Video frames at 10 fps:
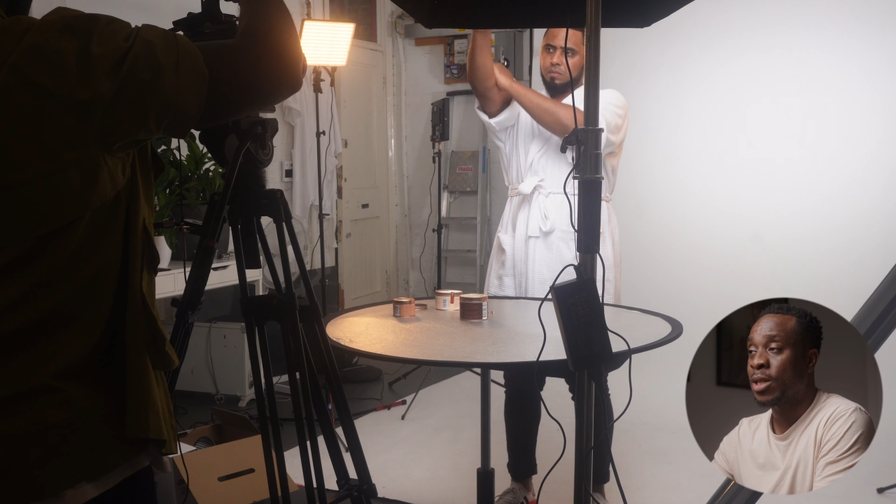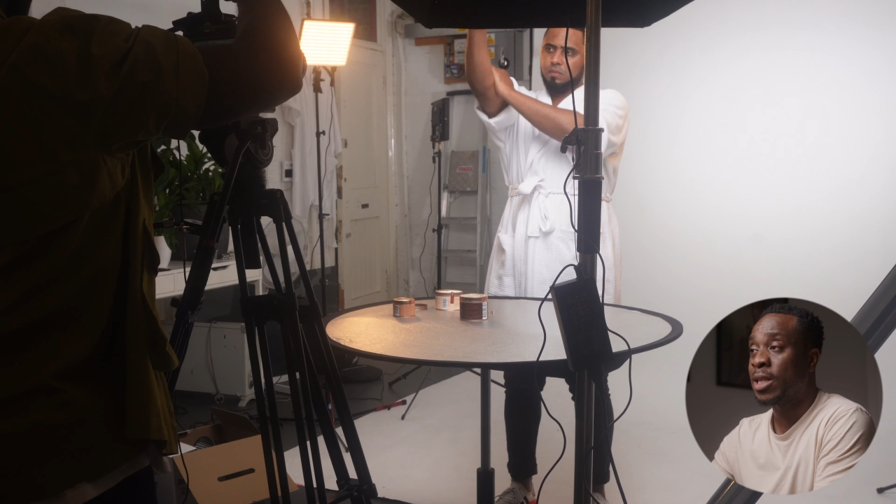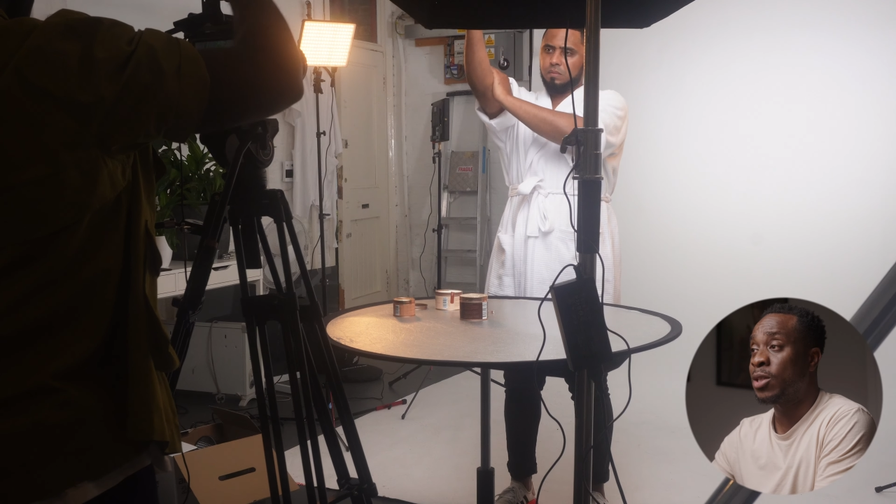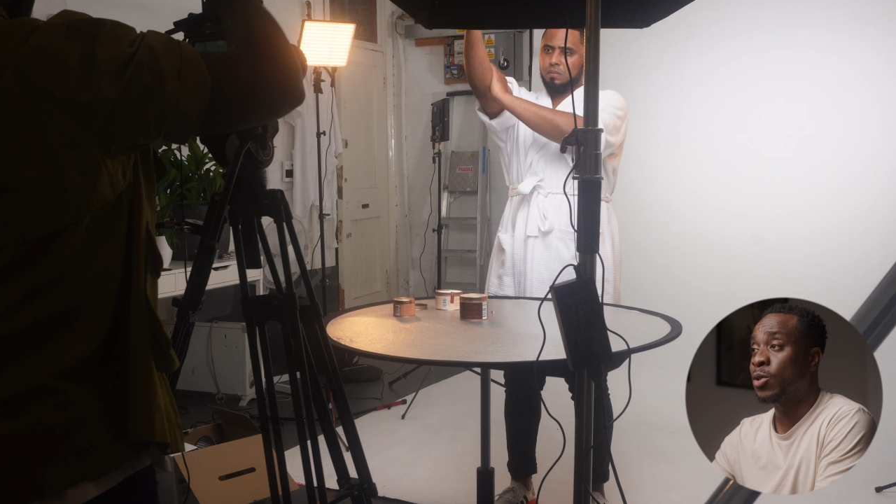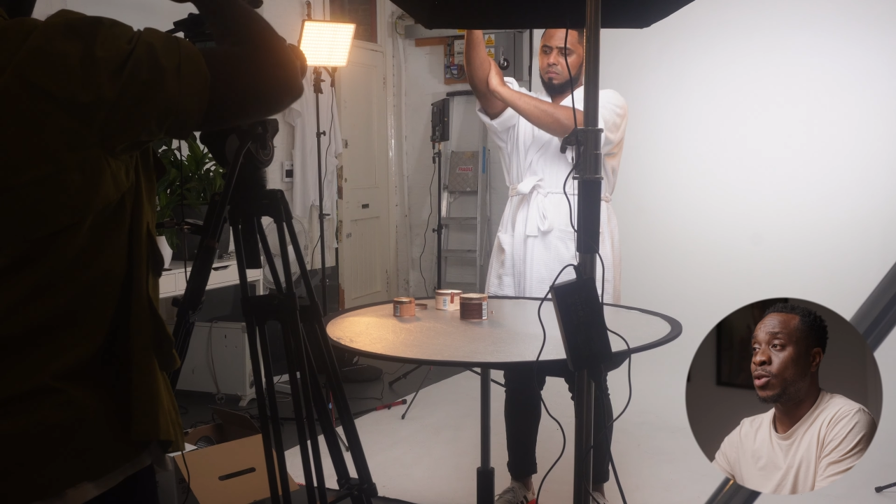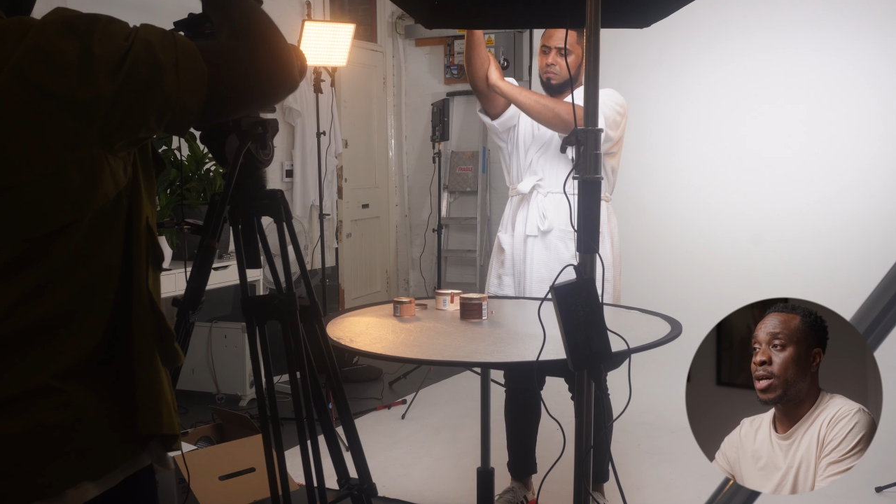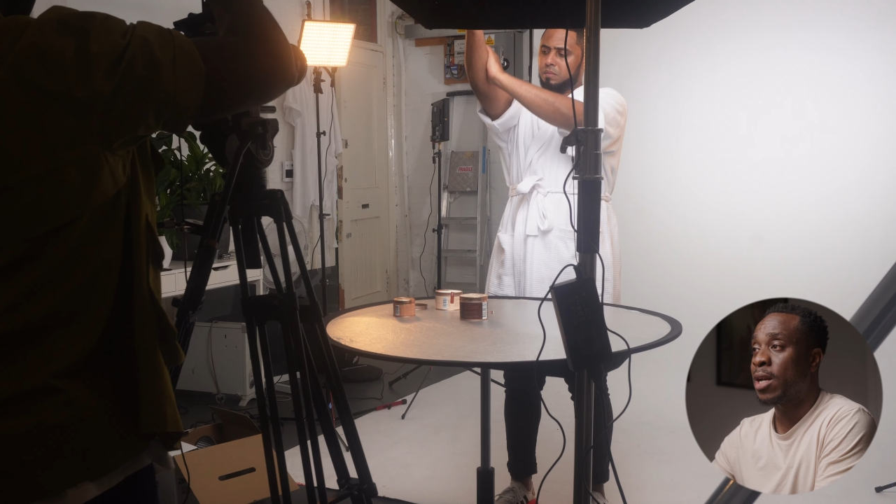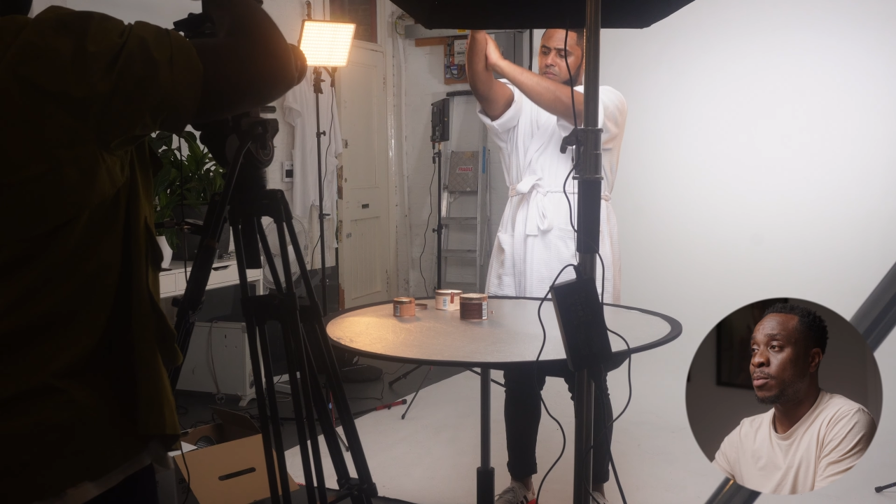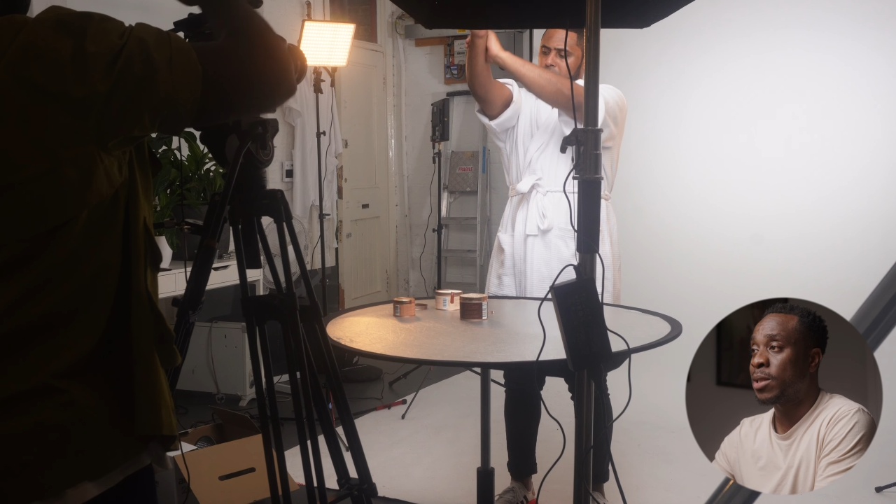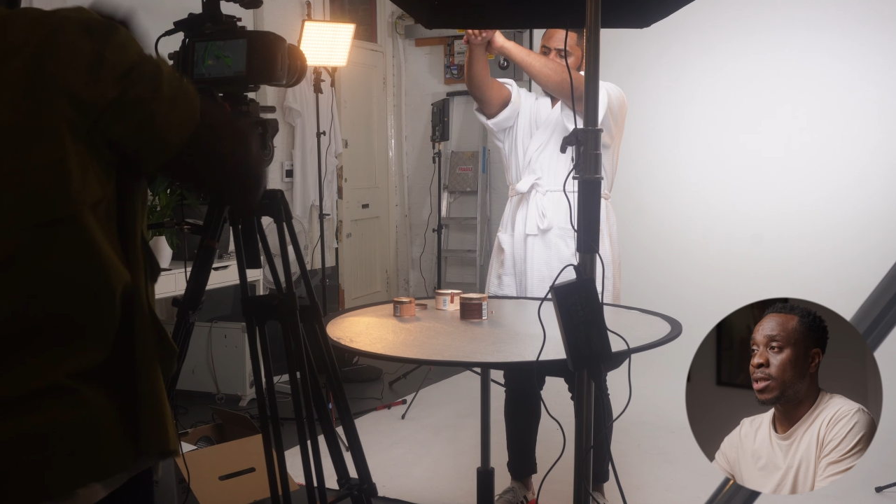they need to do that in
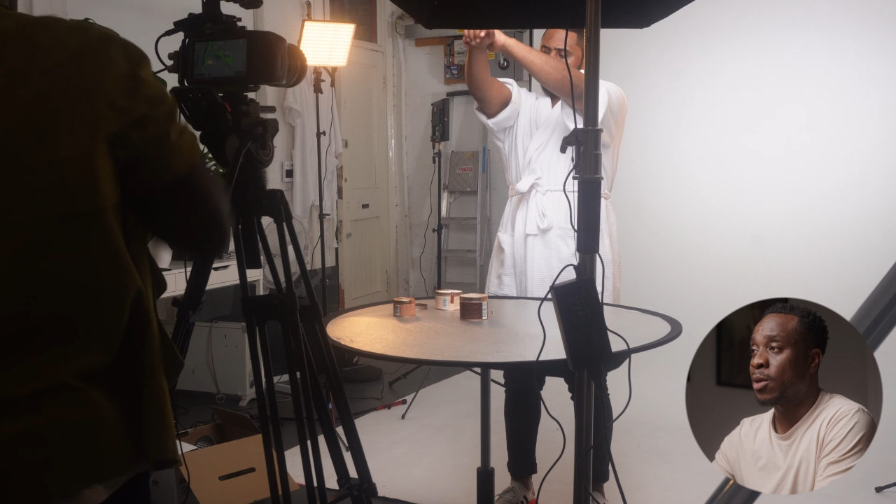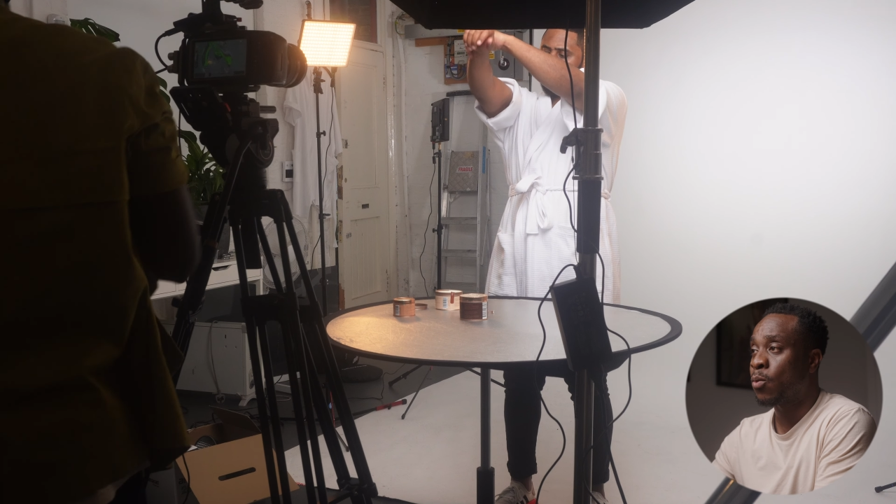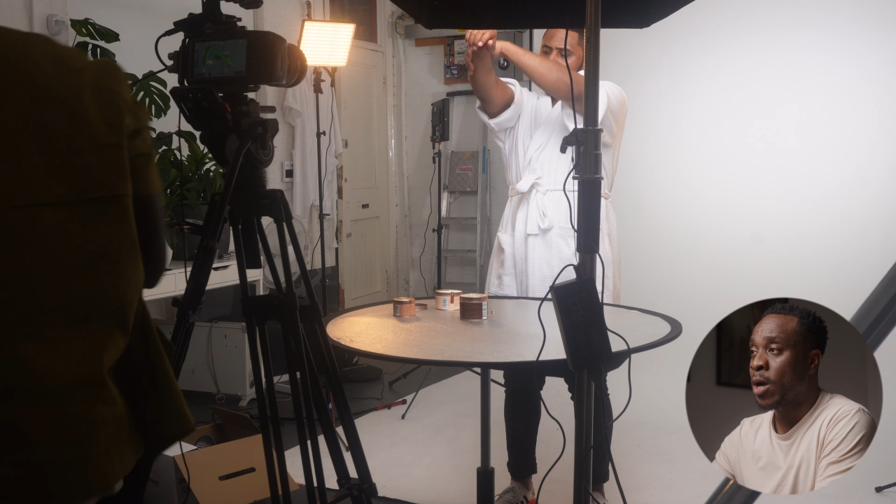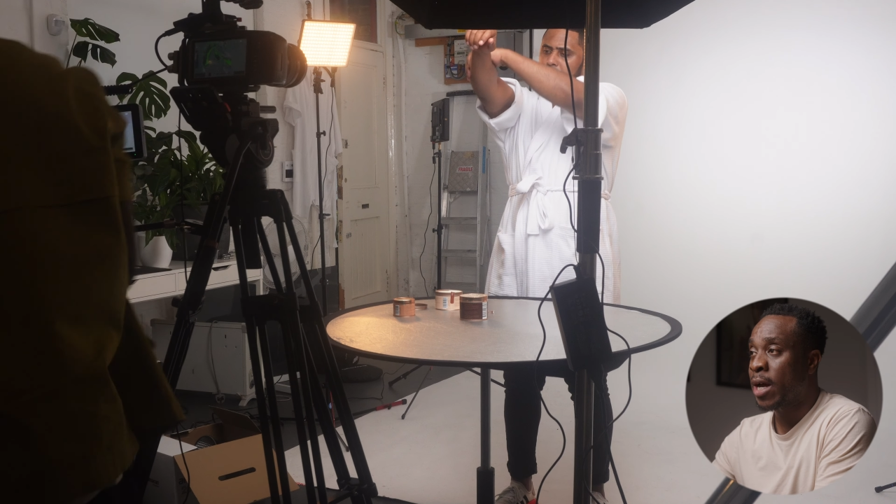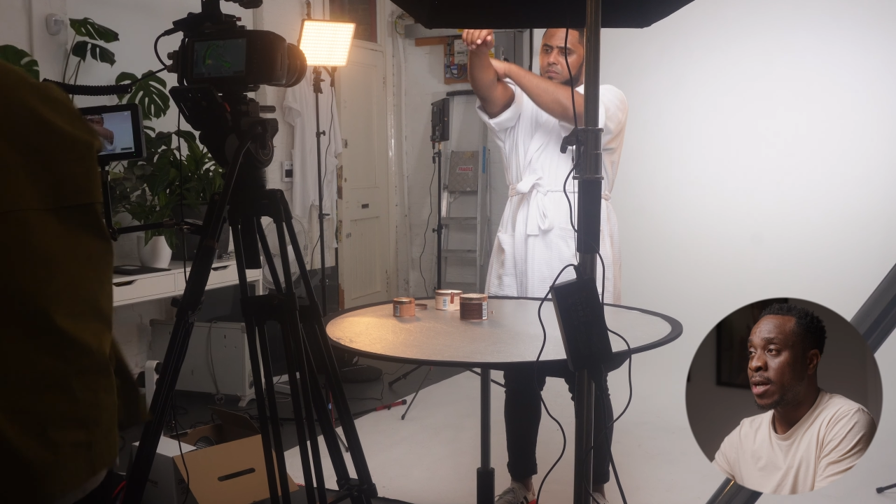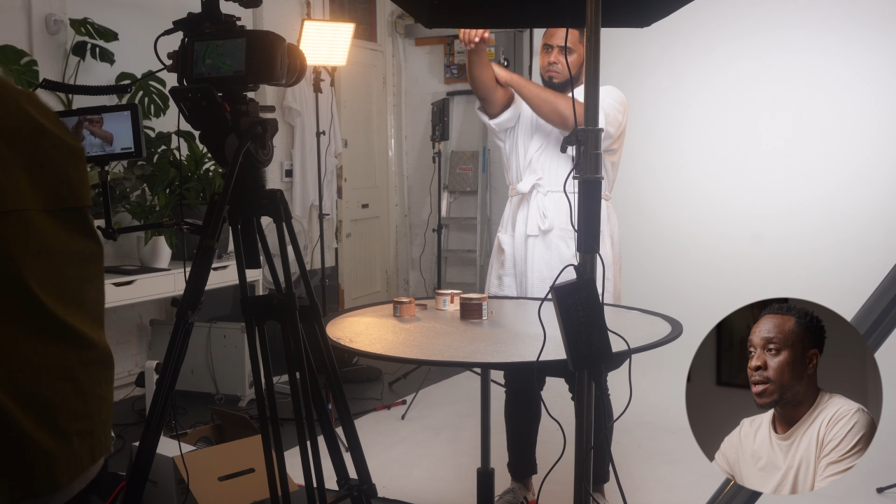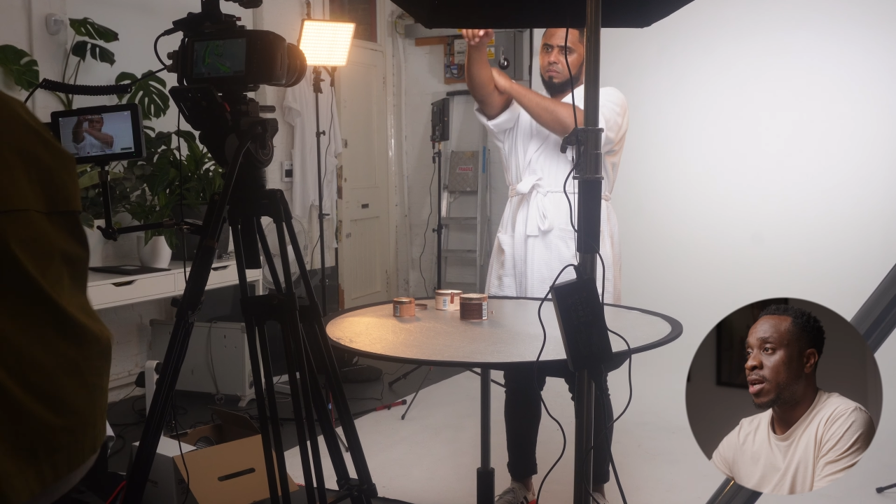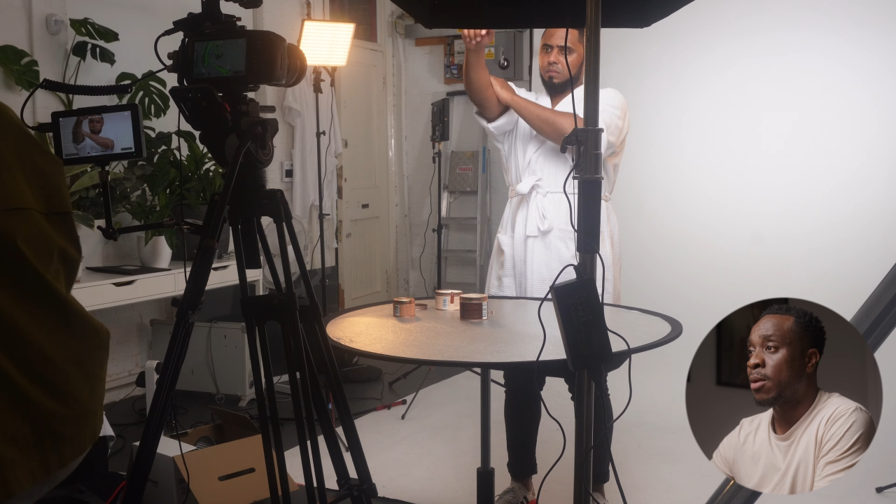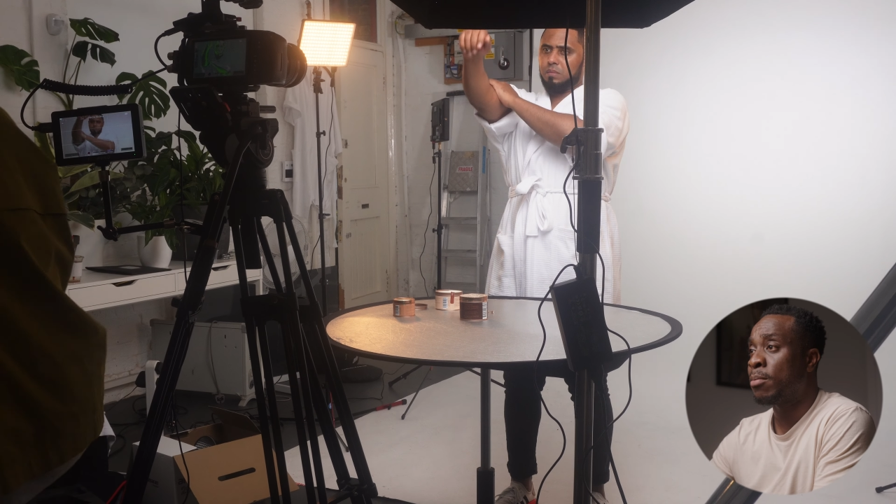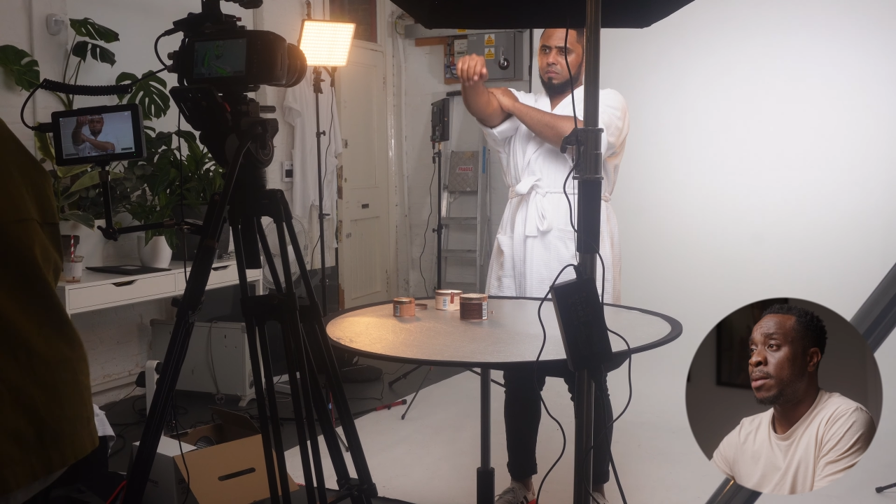a particular way.
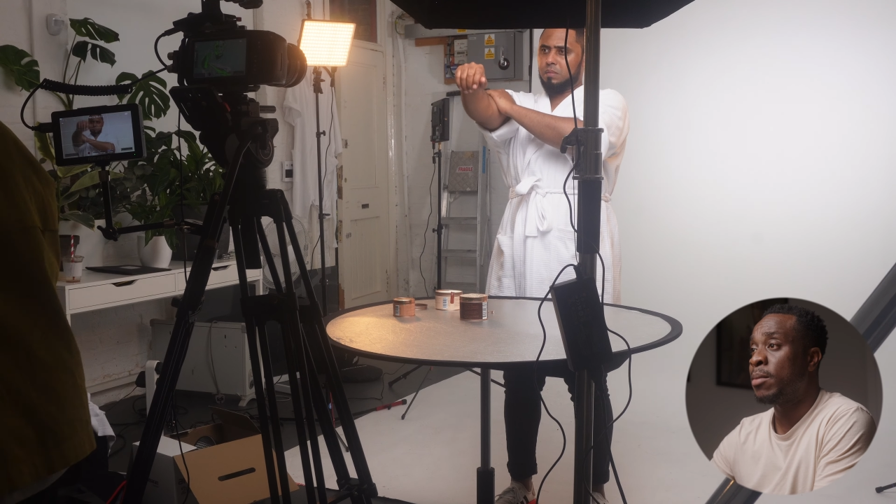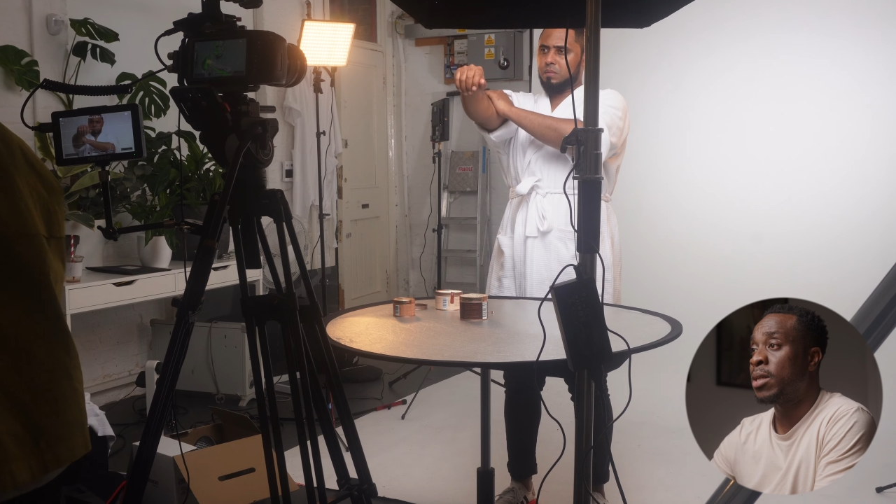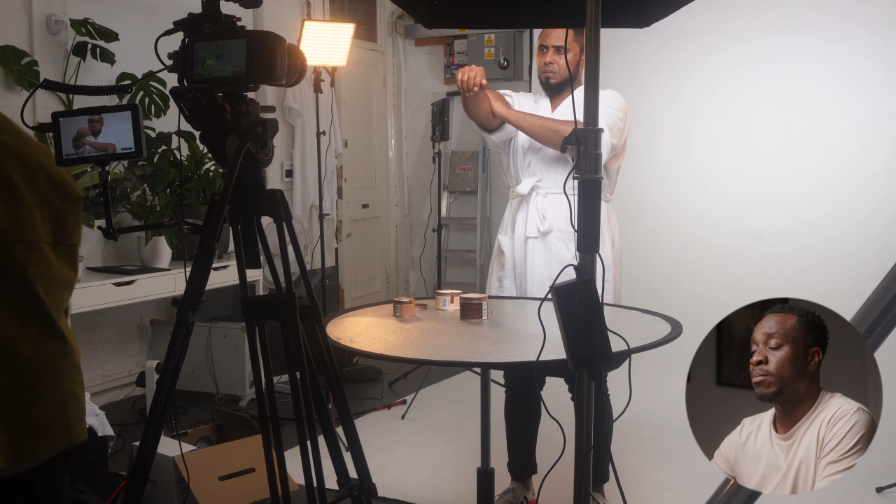And maybe